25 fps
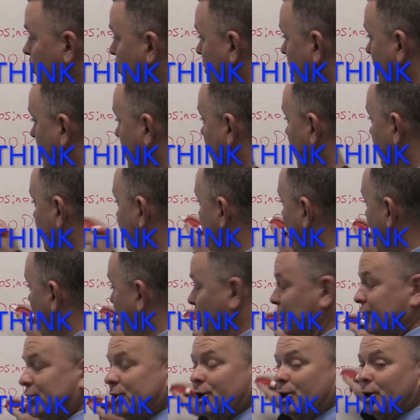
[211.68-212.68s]
where
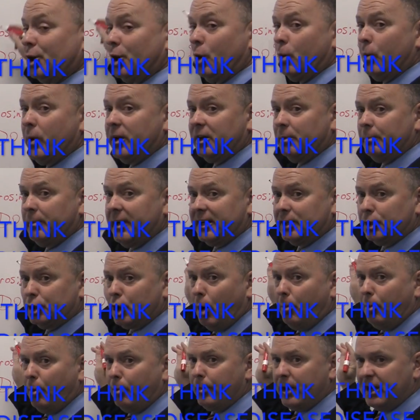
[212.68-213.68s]
L-DOPA is going to go in and make
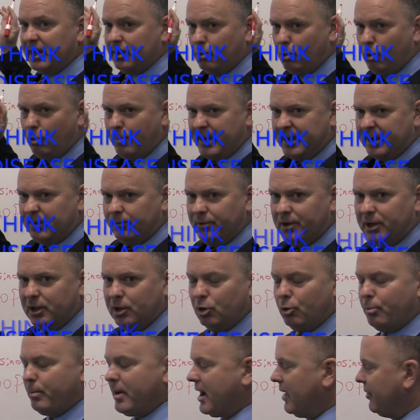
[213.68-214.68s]
dopamine, and we'll make a
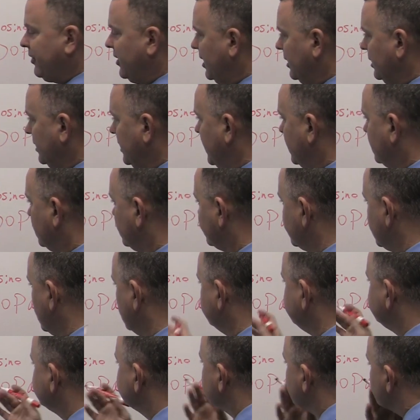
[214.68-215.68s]
video about that later.
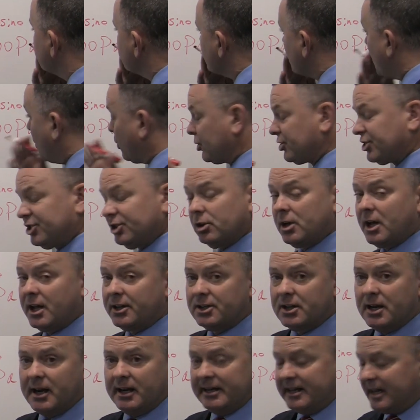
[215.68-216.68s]
So we're still
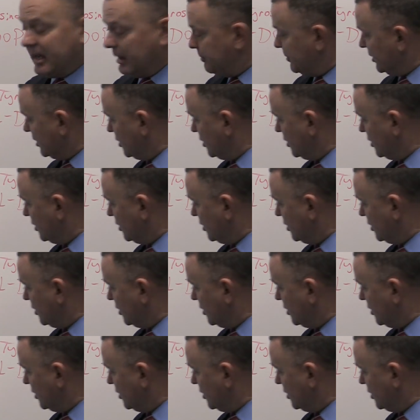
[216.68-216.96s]
not done yet,